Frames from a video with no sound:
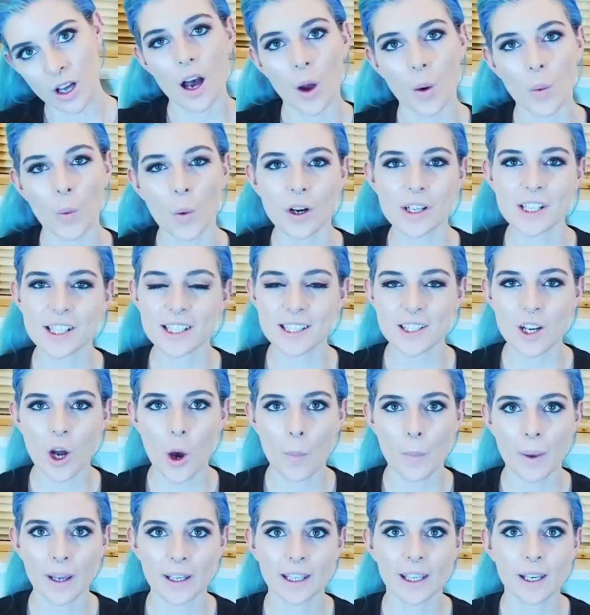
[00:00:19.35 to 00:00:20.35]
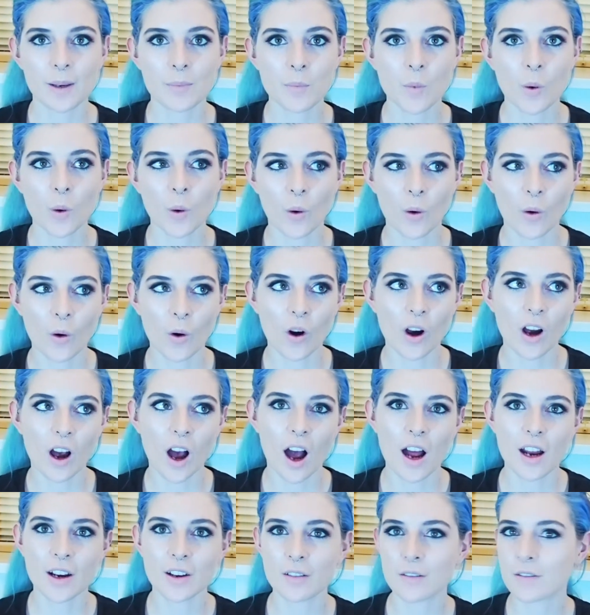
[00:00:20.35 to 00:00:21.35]
I want to start making more
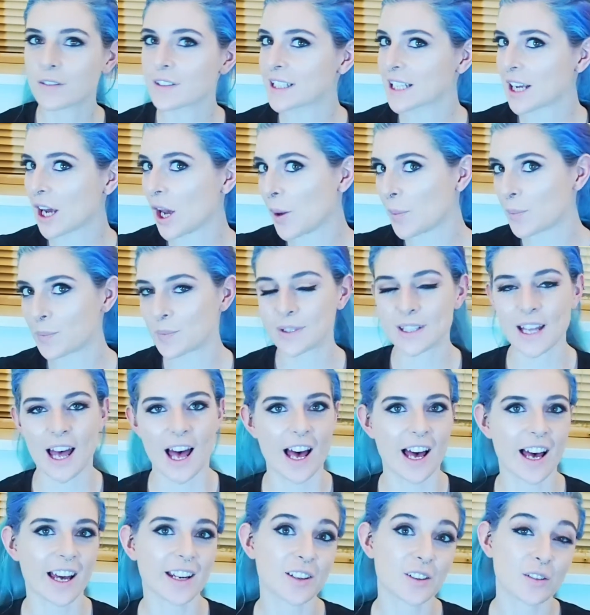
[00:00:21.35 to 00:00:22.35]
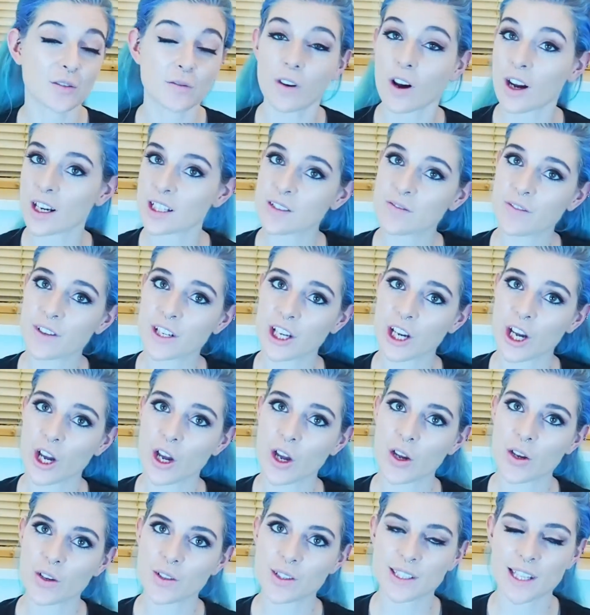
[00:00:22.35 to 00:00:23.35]
kind of tips and advice
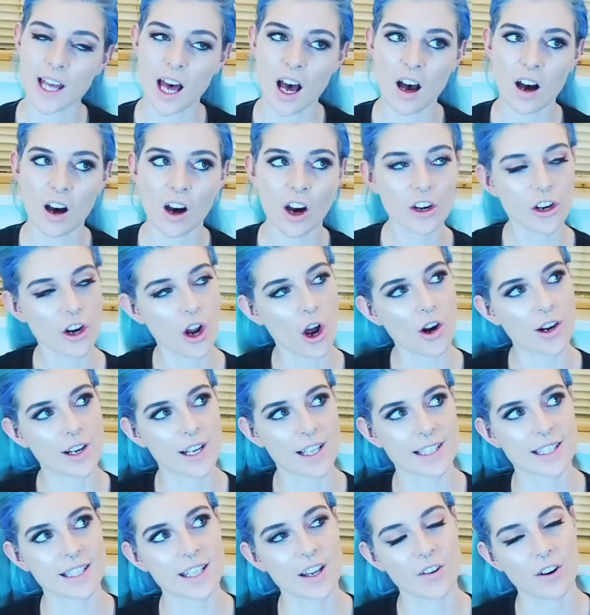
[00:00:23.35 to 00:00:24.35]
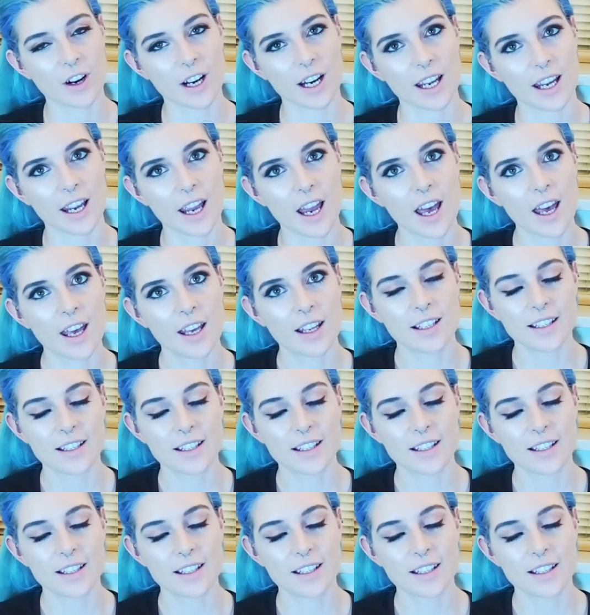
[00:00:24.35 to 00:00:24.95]
videos that are not necessarily